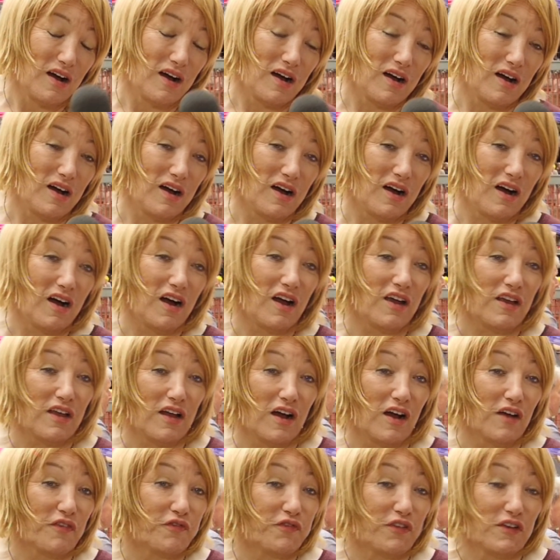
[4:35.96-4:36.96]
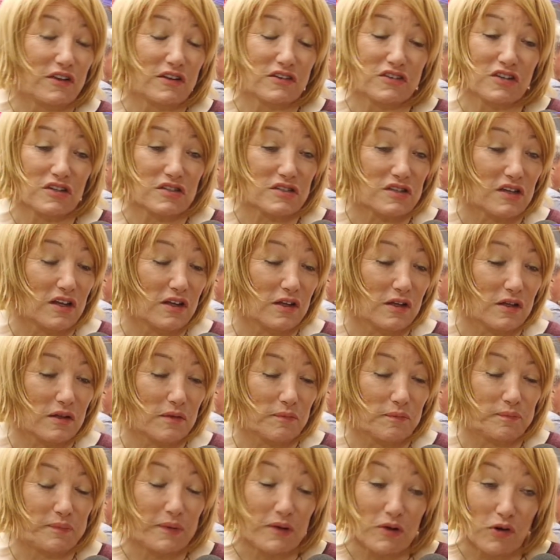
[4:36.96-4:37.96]
I, I think just
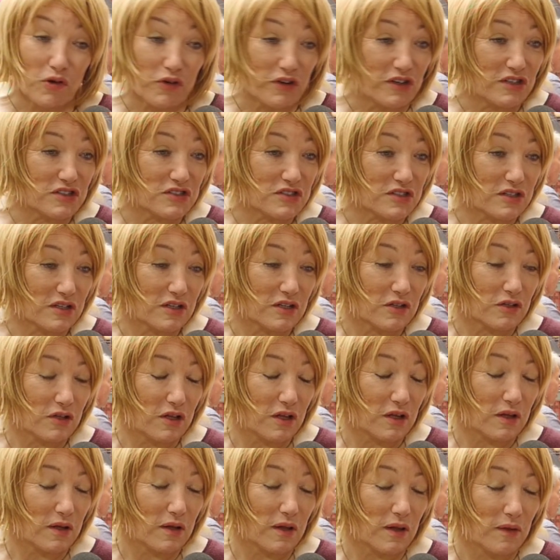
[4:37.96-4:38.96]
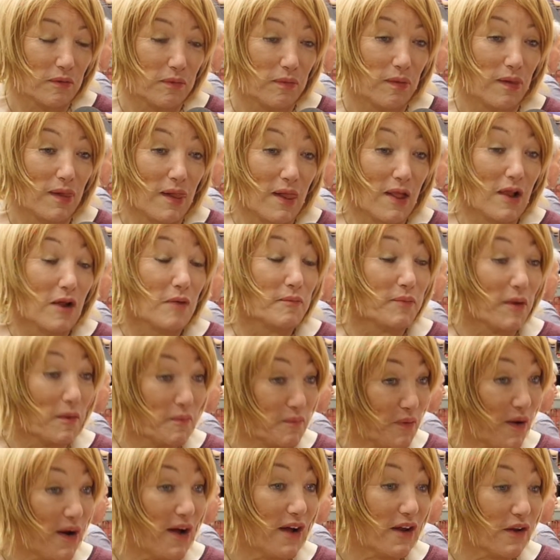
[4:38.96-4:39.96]
be honest, be
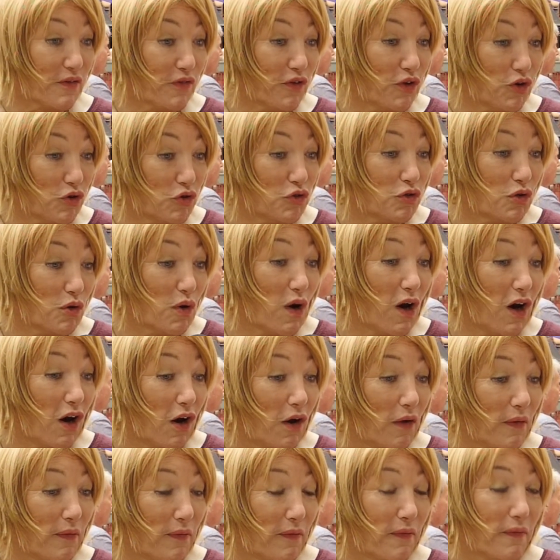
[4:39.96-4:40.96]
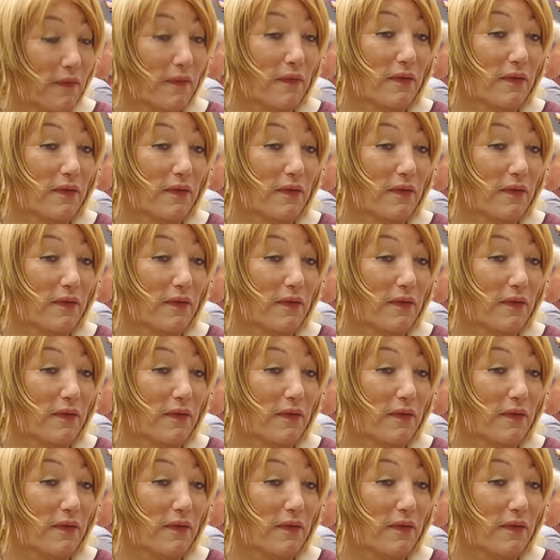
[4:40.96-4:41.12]
proud of who you are,